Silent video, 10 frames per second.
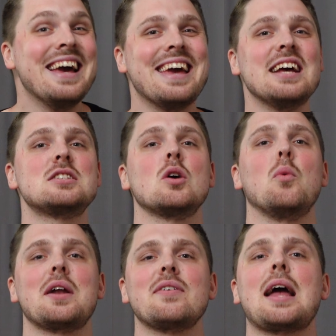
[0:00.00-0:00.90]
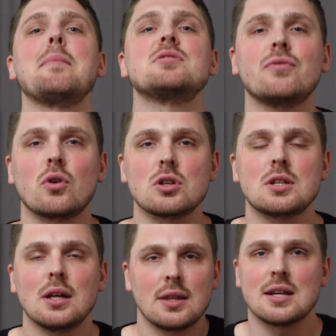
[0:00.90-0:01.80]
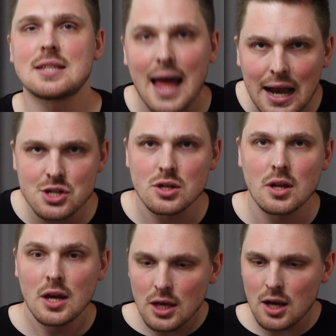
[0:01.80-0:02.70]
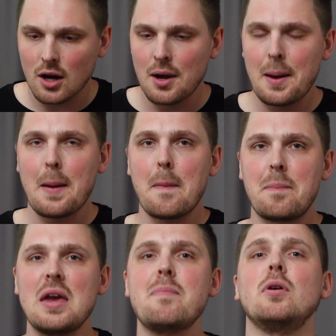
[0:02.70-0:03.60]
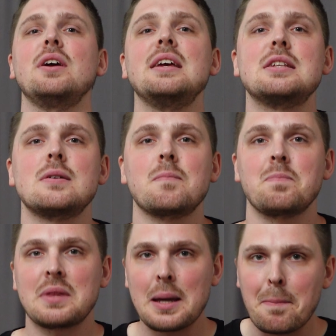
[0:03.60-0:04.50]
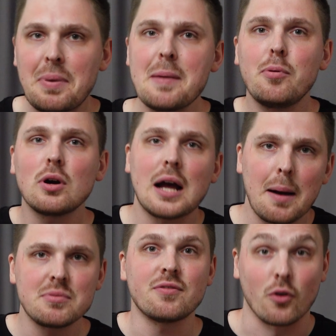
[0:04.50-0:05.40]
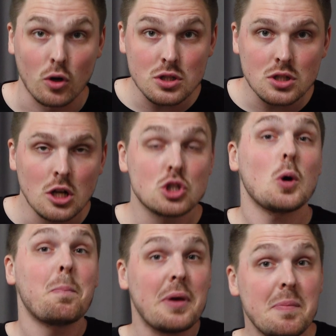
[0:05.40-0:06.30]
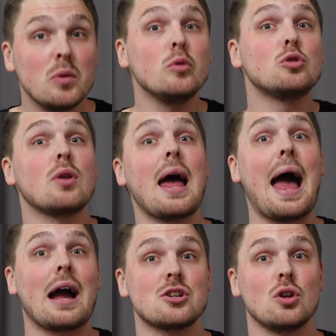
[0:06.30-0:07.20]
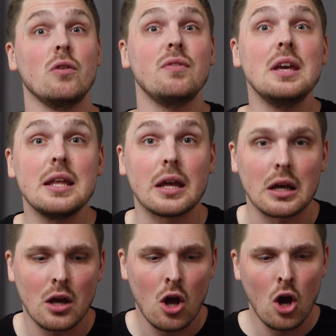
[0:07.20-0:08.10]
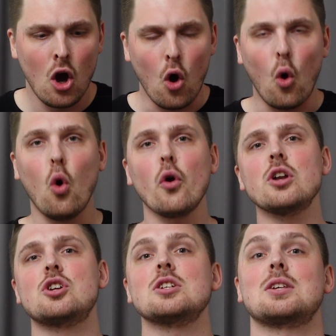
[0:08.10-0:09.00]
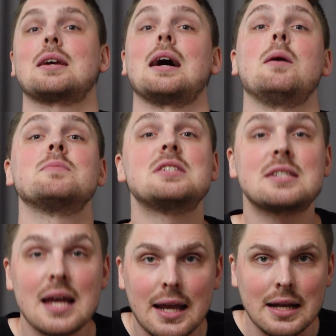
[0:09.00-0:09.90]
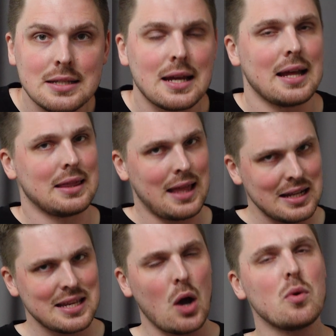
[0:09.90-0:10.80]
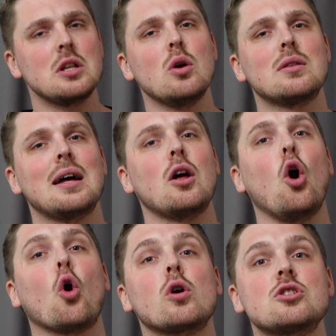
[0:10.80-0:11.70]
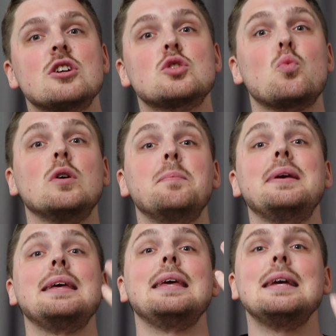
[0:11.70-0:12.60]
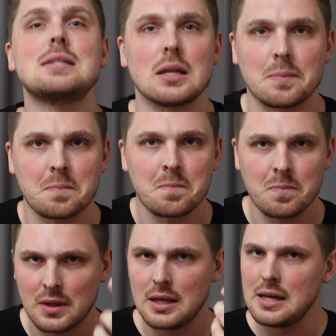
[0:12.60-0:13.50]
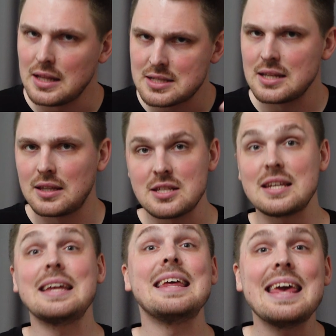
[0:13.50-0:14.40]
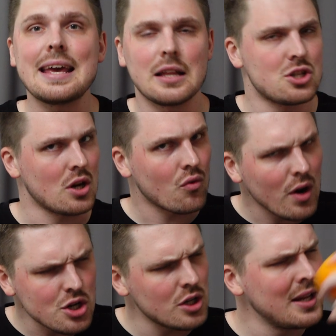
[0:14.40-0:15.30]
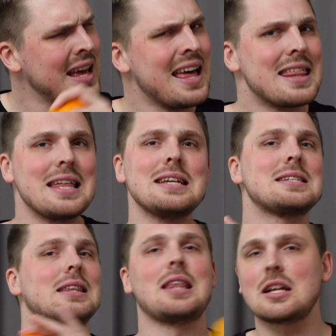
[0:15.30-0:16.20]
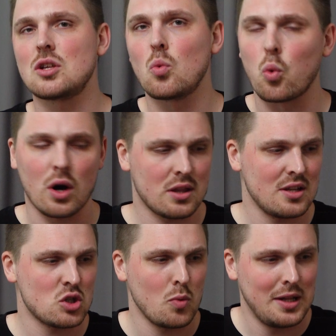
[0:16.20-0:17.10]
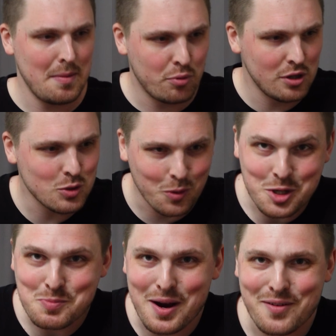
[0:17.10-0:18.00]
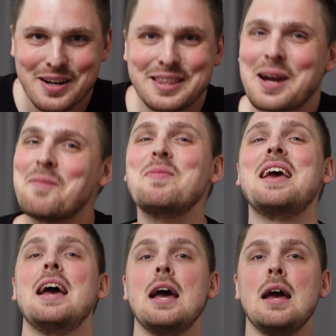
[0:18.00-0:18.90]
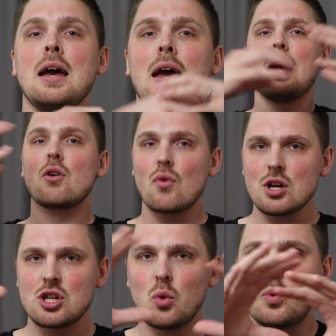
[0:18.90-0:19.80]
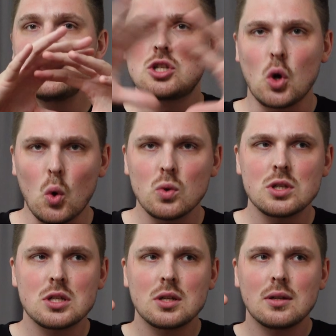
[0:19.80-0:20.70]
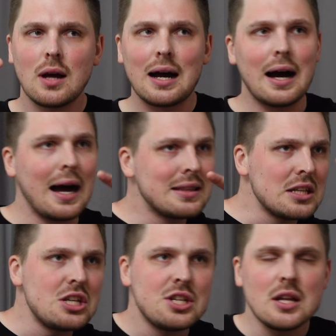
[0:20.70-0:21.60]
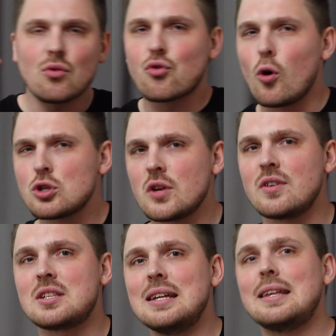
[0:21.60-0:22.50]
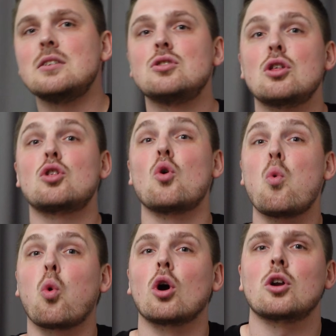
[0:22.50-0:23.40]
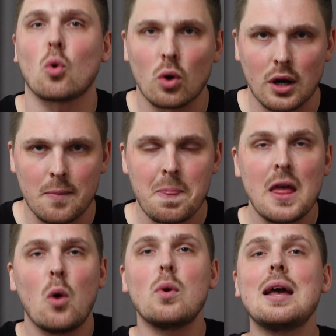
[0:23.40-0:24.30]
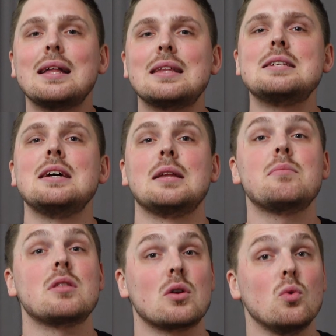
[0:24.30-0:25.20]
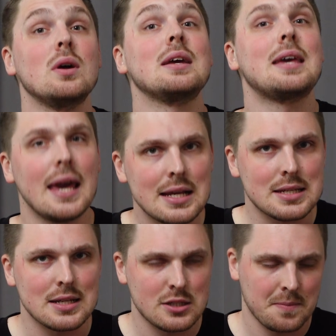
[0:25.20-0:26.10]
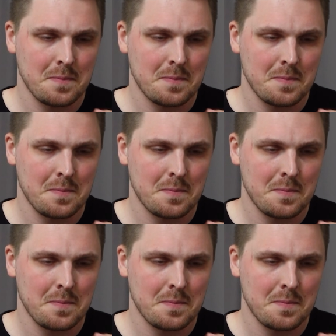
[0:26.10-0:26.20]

is whatever comes first does the action. Here, people eat. People comes first, so people will do the action of eating. Oranges come second, and that's how we know that oranges will be eaten in the sentence in English. In Russian, this doesn't work this way. Let me put this orange back right there. In Russian, we don't understand roles of a sentence through word order. We understand them through cases.